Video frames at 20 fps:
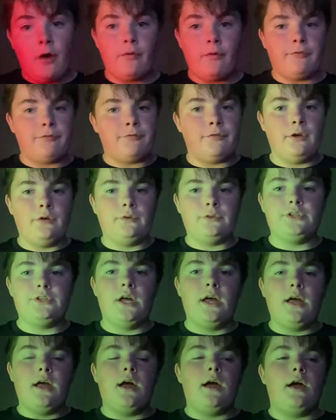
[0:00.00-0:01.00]
it feels.
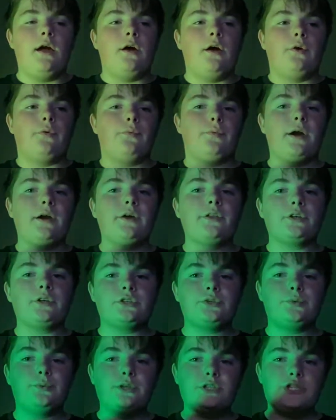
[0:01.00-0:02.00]
Regular
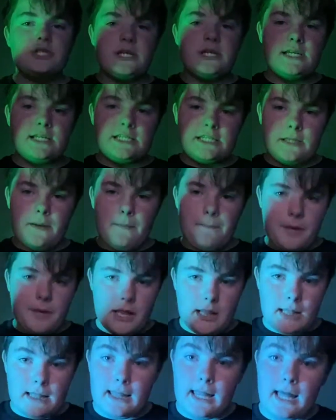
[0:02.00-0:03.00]
Switch is
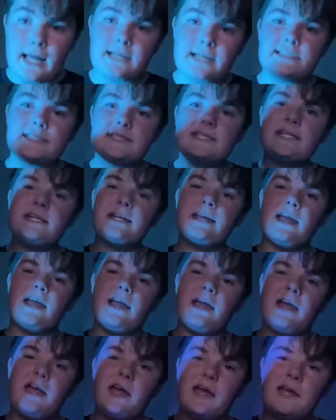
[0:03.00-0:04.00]
plastic
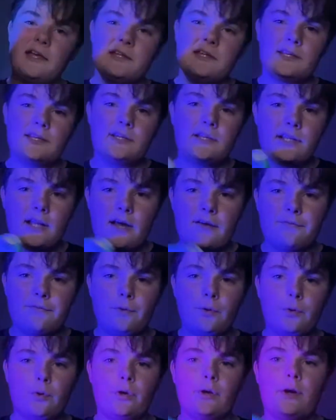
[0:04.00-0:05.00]
and did not
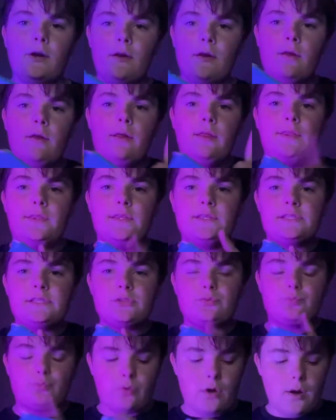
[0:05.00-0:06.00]
feel good. This
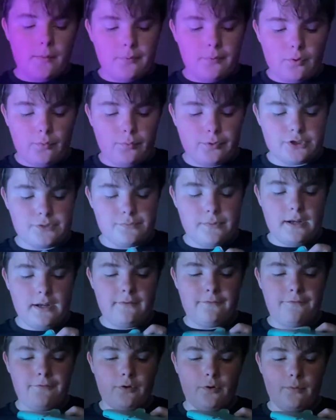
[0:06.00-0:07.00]
is rubber, which made
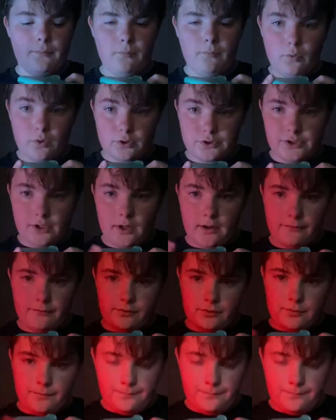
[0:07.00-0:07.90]
it feel more soft